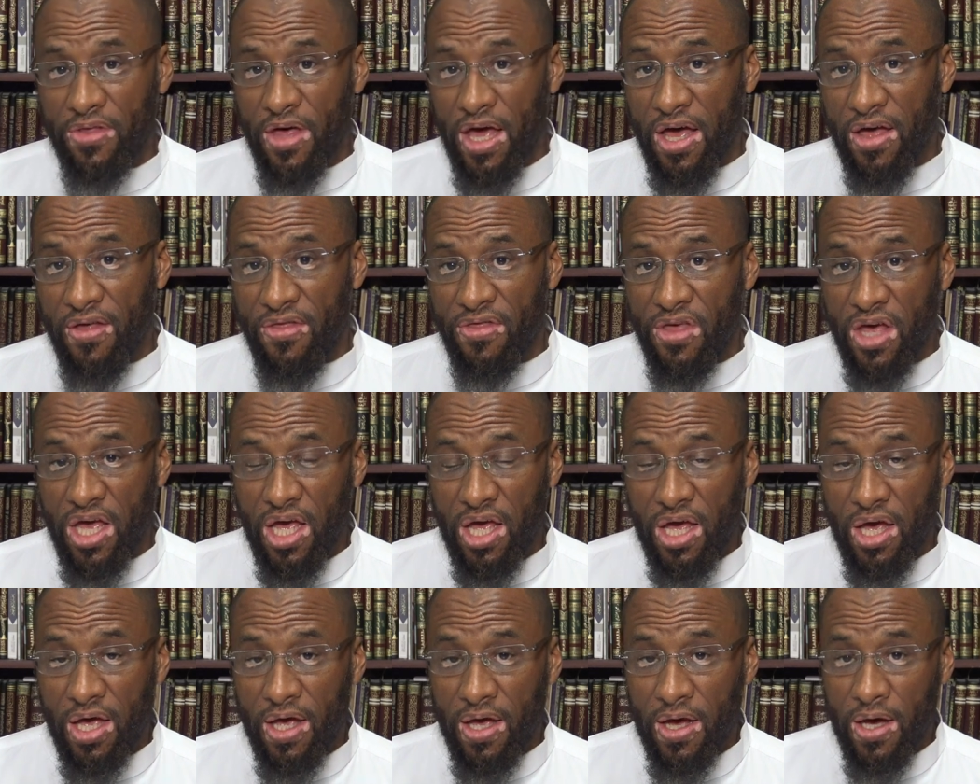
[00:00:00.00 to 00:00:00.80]
the,
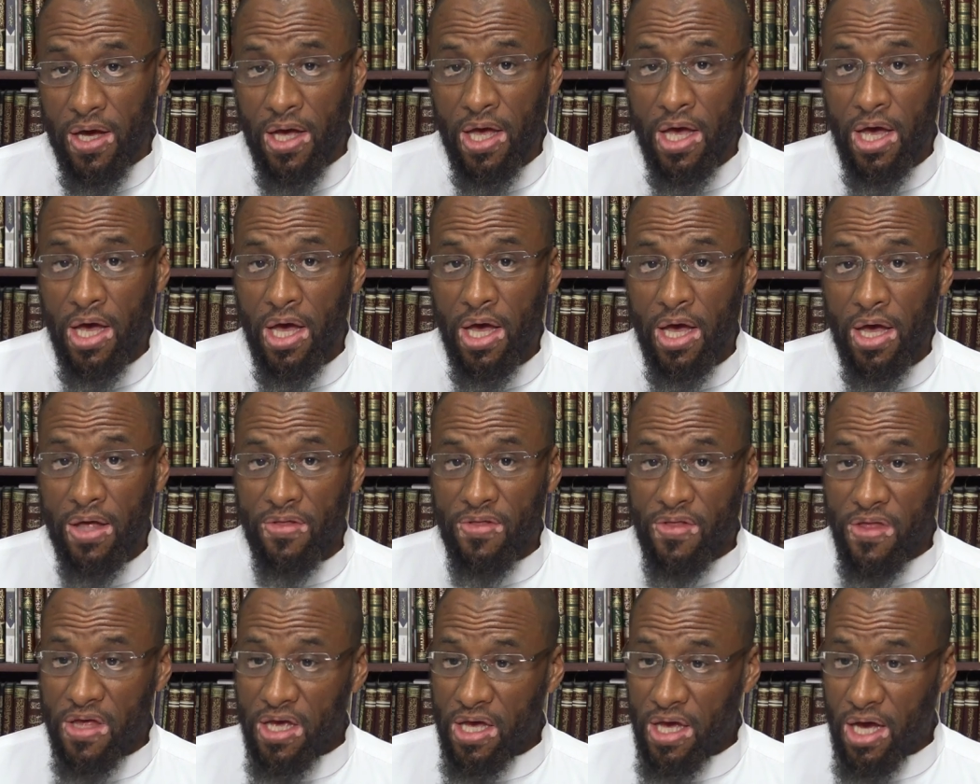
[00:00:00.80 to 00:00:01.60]
the
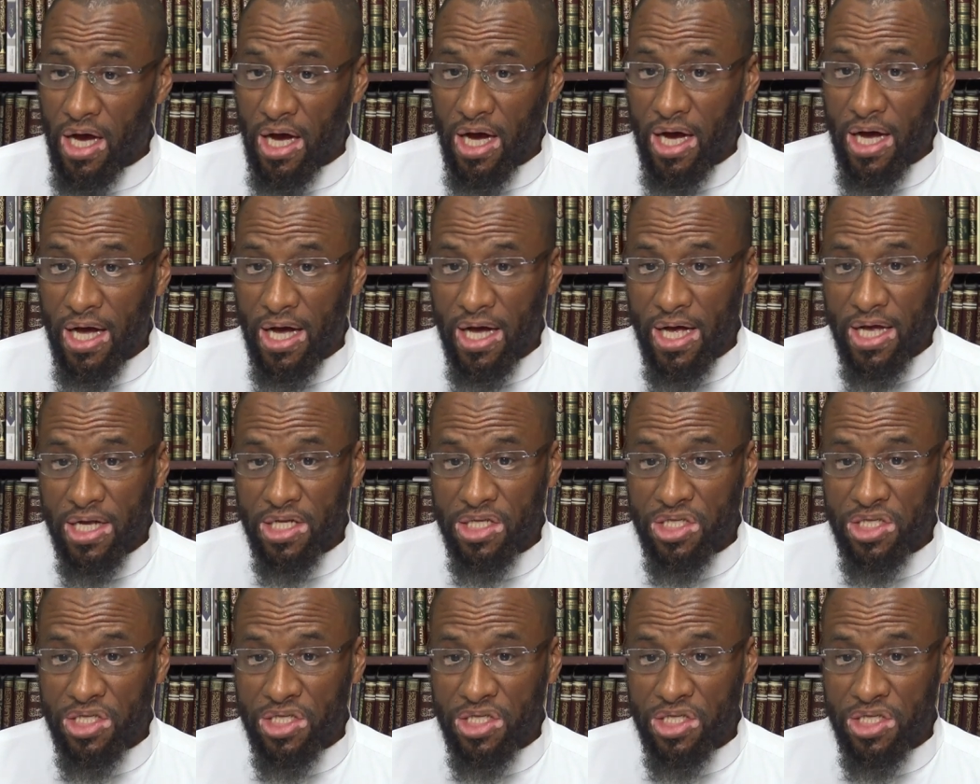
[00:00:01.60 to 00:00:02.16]
the uh,